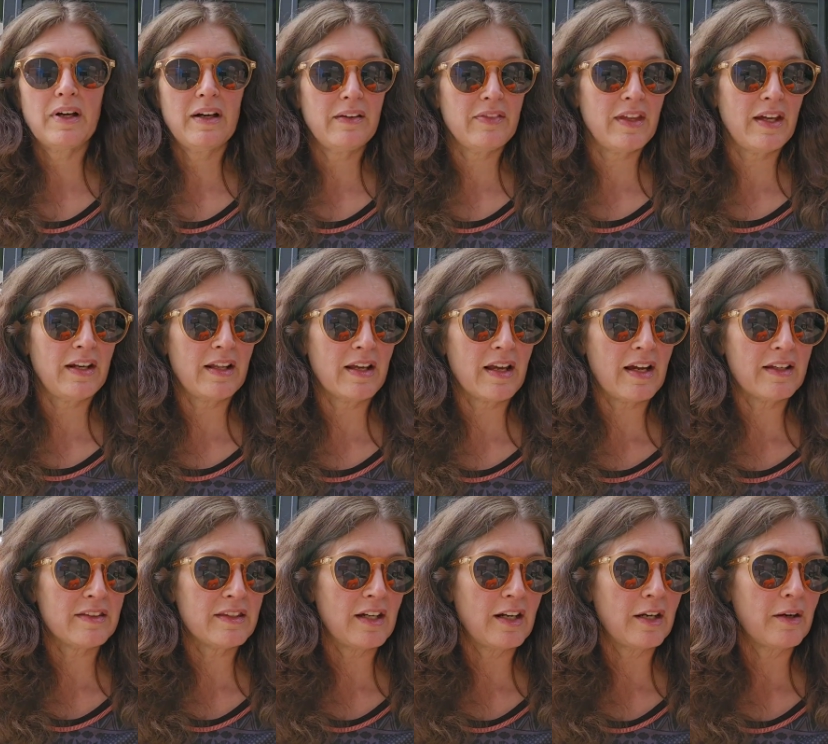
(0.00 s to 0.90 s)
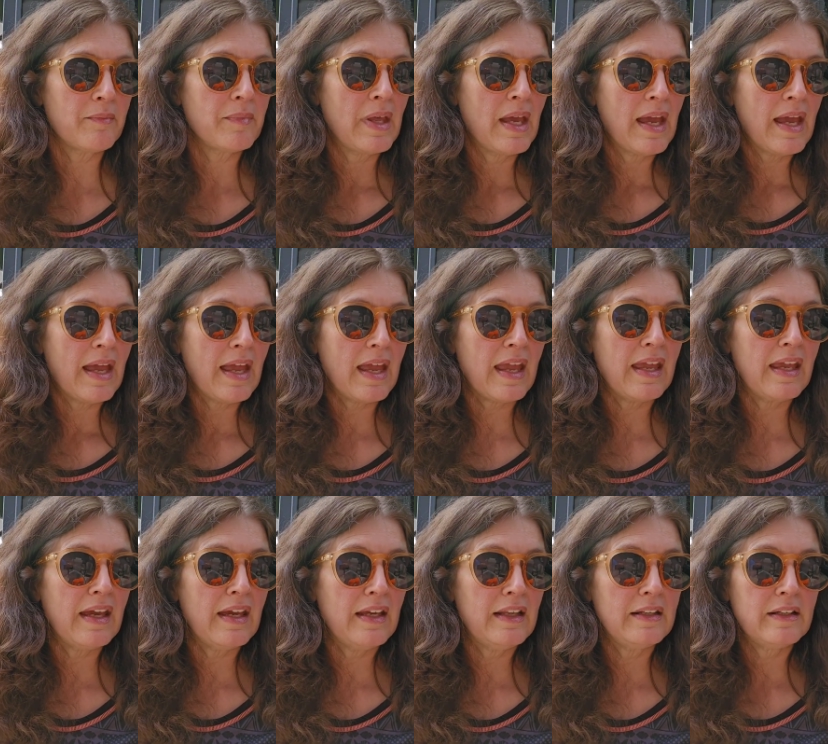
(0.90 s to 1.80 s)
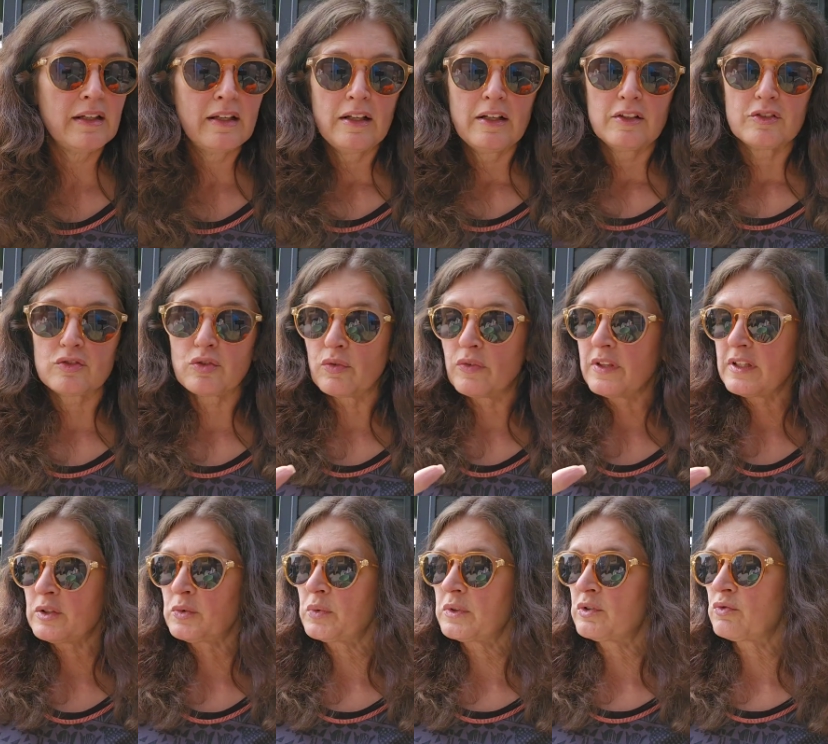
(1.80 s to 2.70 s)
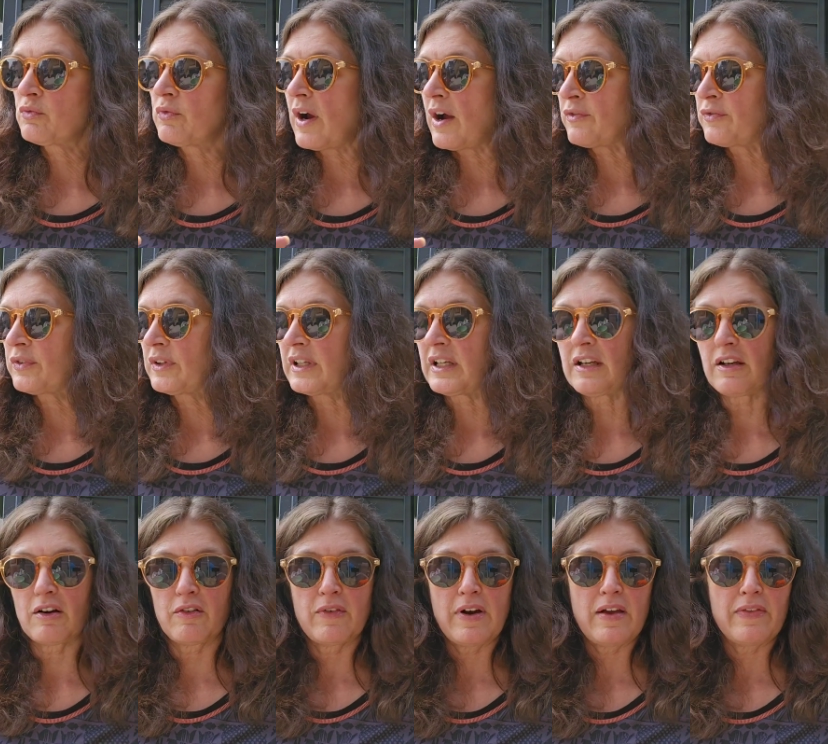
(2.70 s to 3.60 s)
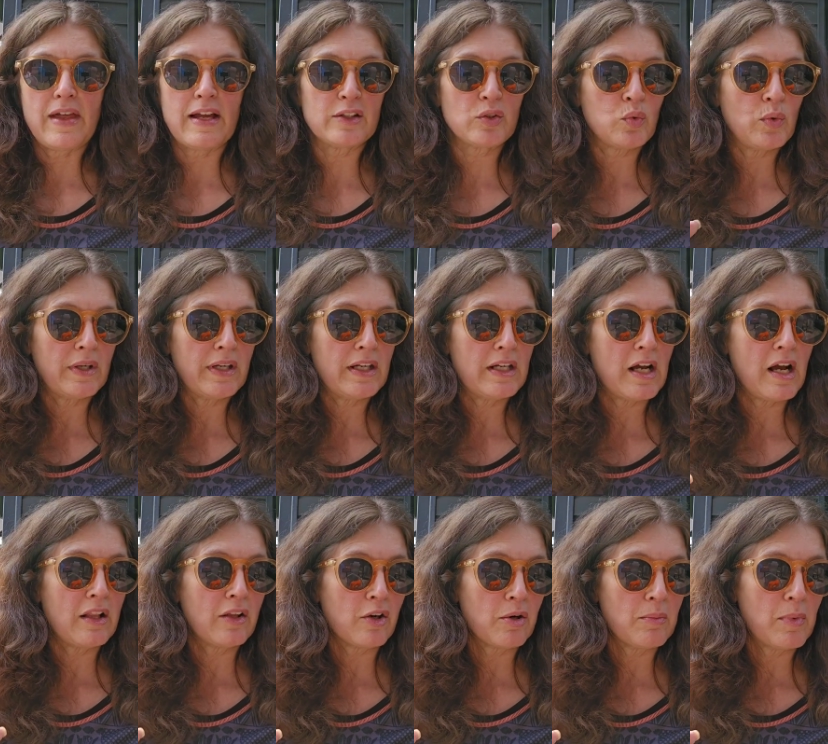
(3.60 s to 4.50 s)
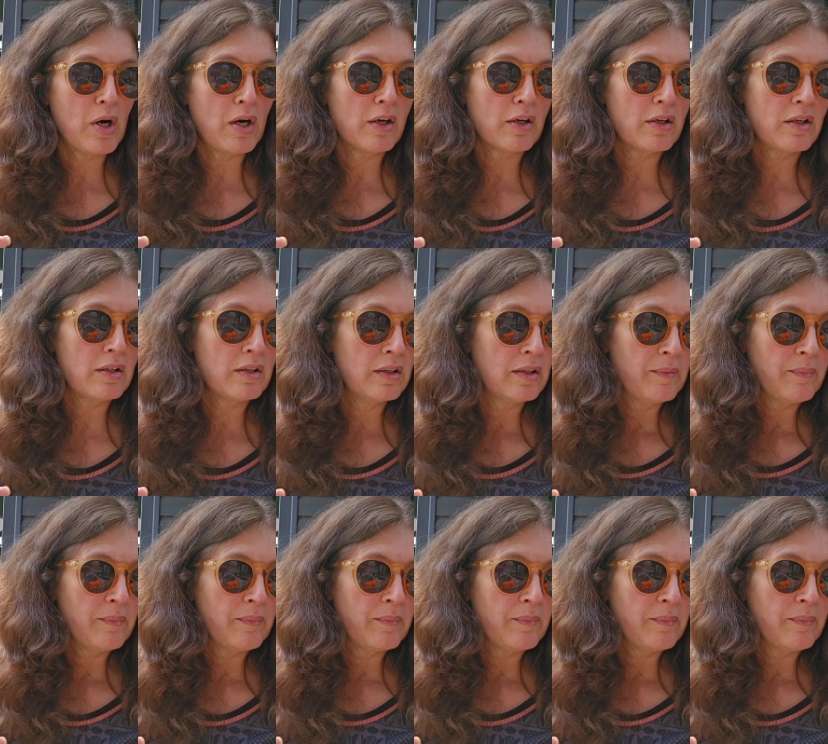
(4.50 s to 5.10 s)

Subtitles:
that I got there. And so this was roughly around that $20 mark,